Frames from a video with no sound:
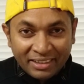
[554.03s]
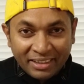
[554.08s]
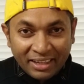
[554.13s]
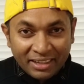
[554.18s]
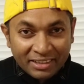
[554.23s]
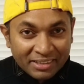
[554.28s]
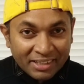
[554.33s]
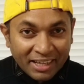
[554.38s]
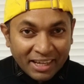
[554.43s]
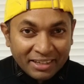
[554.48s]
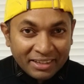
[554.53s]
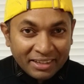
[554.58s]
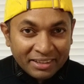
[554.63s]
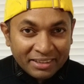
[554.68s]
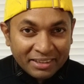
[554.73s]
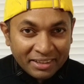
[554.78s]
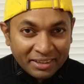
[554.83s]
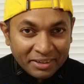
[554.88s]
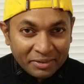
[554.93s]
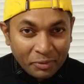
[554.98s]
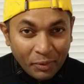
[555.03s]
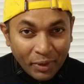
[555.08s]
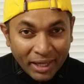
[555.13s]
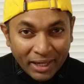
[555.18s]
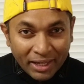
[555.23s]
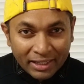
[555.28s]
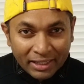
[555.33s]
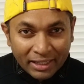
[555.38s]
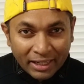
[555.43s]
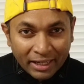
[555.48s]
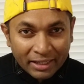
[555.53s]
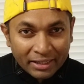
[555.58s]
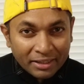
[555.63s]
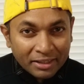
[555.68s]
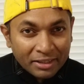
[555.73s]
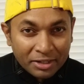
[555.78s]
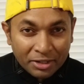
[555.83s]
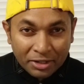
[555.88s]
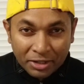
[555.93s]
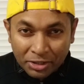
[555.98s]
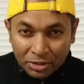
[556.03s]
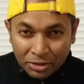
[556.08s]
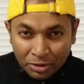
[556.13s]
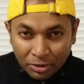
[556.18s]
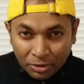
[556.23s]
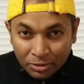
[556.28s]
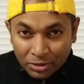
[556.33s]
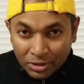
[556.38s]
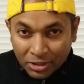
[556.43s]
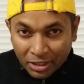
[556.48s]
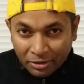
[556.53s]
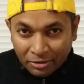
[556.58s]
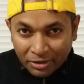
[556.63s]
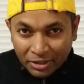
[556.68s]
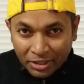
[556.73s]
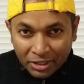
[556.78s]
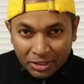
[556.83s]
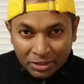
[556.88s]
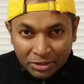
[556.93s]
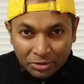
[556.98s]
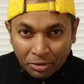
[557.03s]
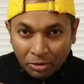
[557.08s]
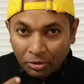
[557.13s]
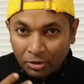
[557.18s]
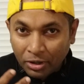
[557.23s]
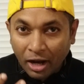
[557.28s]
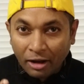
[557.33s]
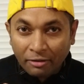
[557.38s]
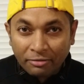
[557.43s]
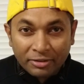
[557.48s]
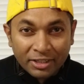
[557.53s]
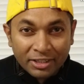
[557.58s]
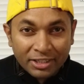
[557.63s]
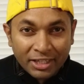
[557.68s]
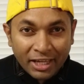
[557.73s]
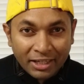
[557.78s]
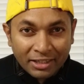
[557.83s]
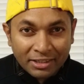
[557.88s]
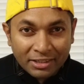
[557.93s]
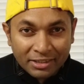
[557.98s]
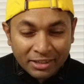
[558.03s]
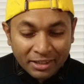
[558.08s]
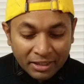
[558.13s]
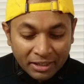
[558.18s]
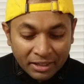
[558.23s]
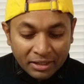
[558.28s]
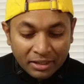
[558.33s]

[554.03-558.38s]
Exactly the way I like. There is no sourness or aftertaste.